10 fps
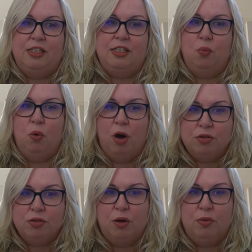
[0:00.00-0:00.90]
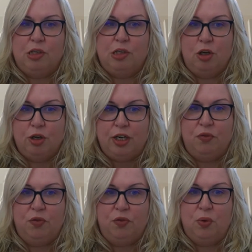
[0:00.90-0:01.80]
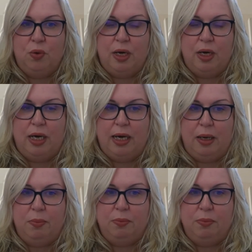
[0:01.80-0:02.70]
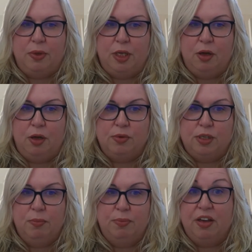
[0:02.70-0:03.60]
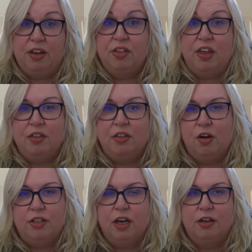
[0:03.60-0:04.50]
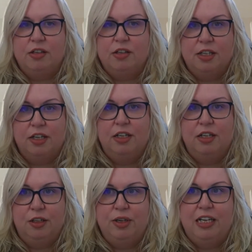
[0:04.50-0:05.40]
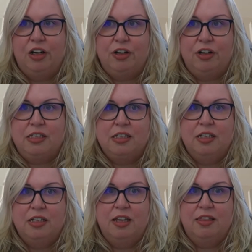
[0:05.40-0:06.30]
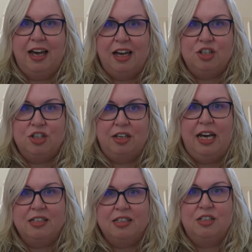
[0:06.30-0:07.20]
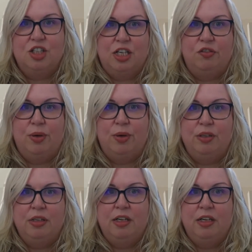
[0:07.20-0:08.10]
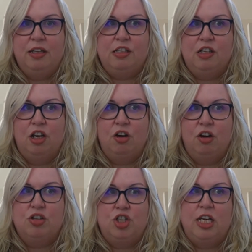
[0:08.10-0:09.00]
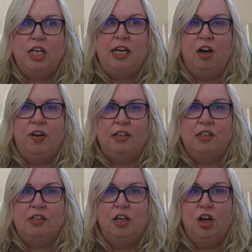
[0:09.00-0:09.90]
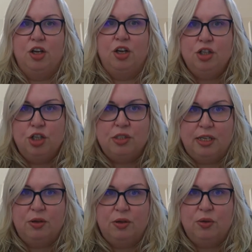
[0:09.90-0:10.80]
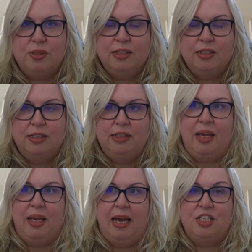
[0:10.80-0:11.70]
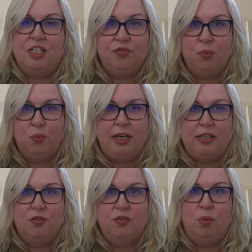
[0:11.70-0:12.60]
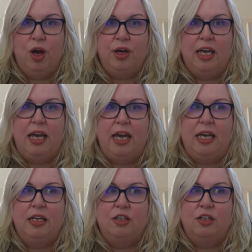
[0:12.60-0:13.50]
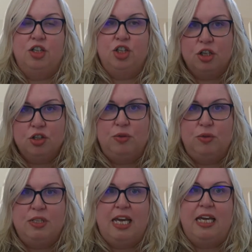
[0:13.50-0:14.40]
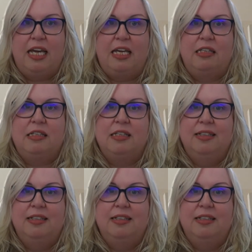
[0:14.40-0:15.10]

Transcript: you know, whilst I was looking for you know, some big thing that I'd done, I suddenly realized that actually that's an achievement. This last year I've had to learn new skills and different ways of working, adjust routines.